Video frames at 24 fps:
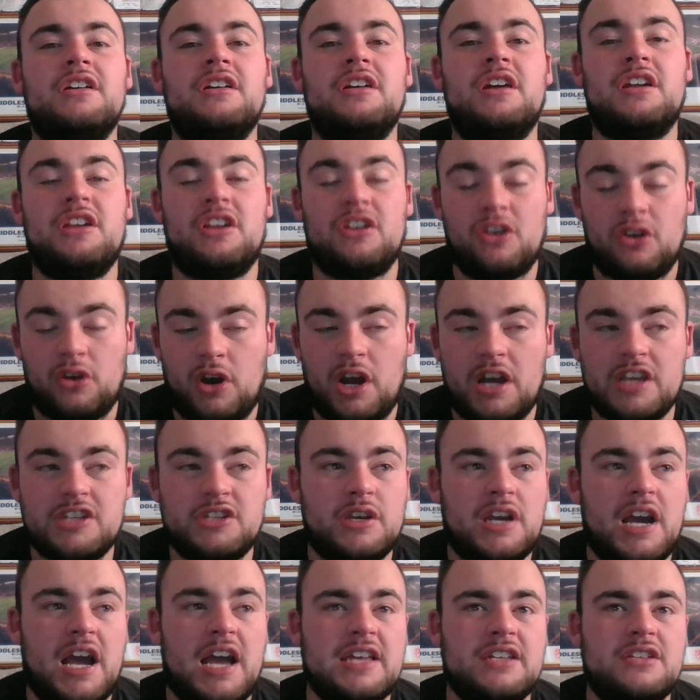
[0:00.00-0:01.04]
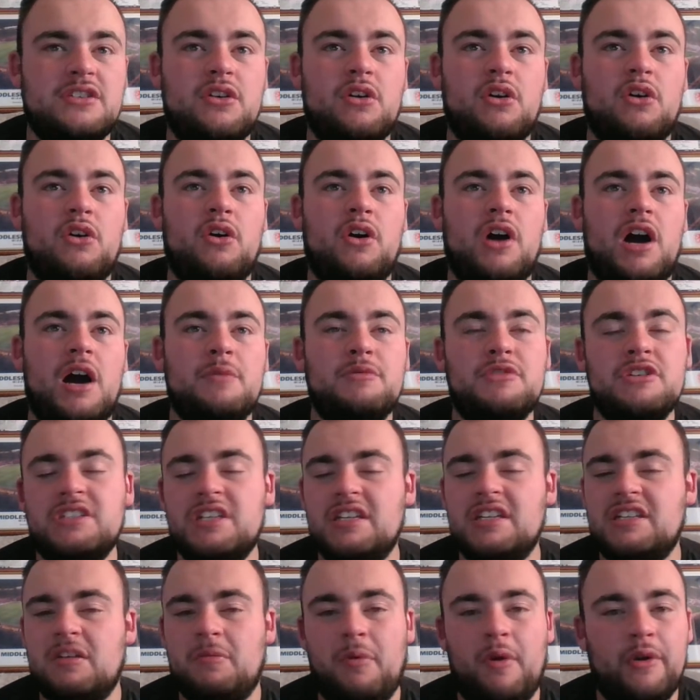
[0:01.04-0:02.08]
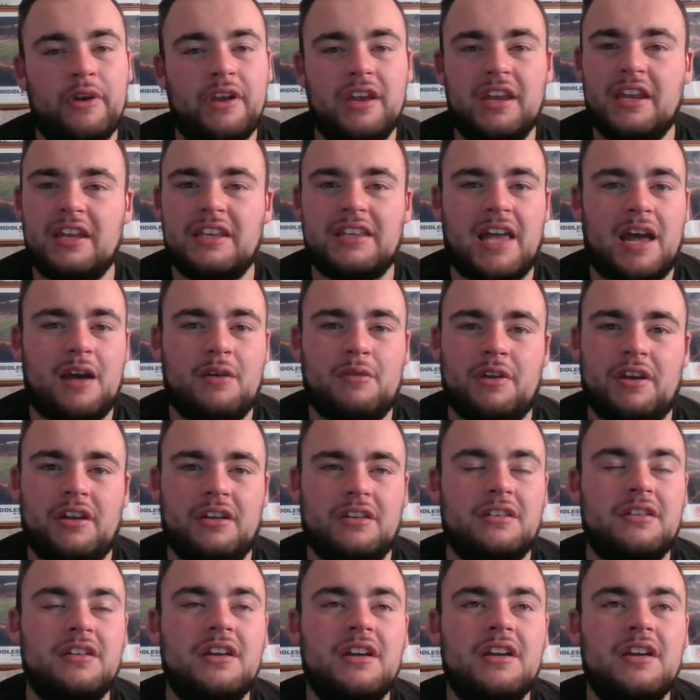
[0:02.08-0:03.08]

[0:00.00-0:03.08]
you know, as you guys know, I'm just disappointed in Downing.